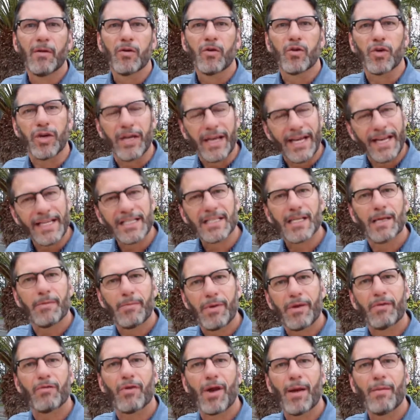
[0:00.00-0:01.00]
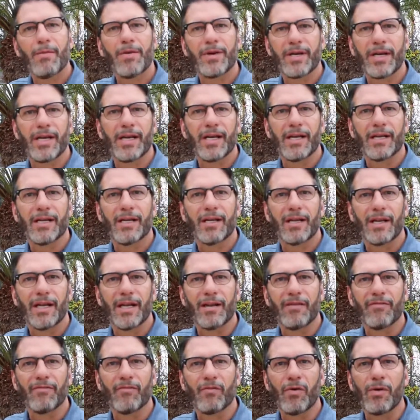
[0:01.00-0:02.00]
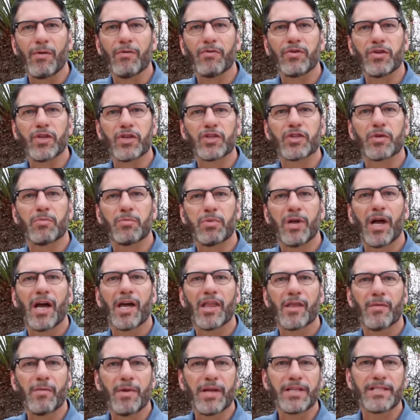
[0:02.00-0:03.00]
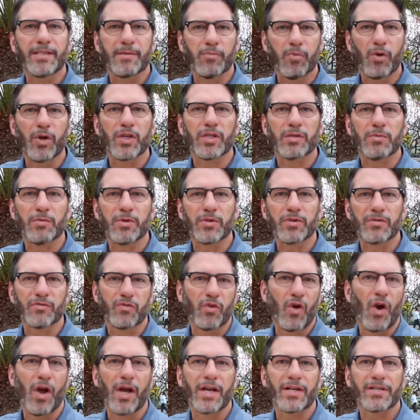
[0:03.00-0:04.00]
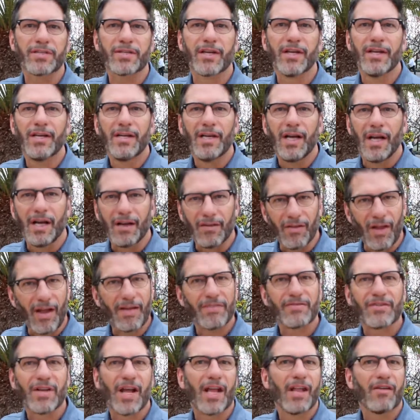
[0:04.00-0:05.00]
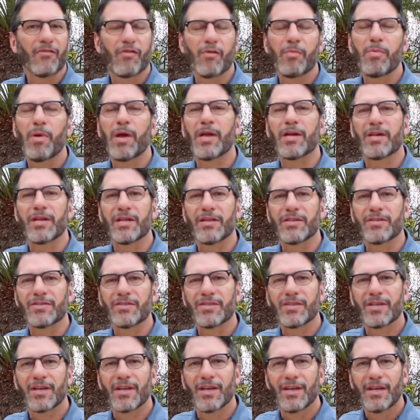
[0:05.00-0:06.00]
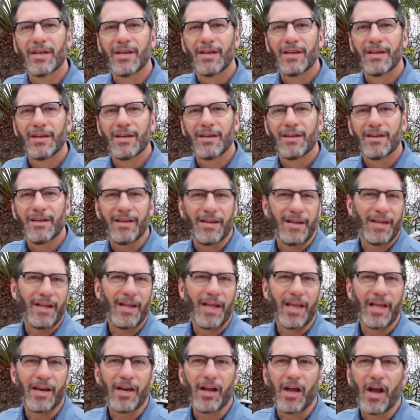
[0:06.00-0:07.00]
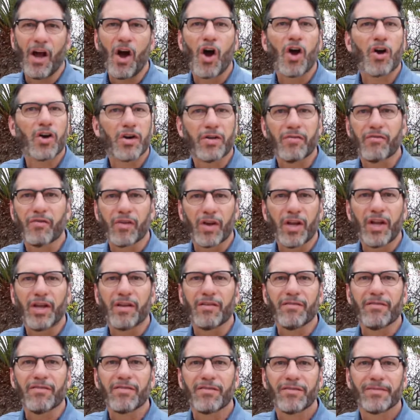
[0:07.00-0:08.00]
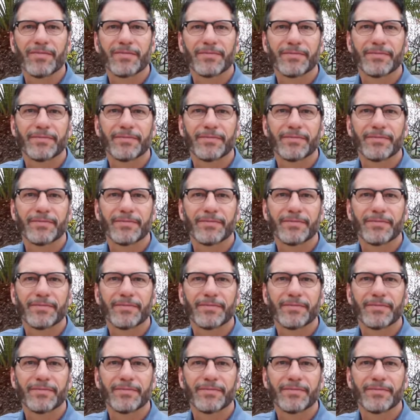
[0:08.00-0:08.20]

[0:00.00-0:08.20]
could easily be remedied if we would just apply the basic principles of Christ, a lifestyle of repentance, and a heart to forgive.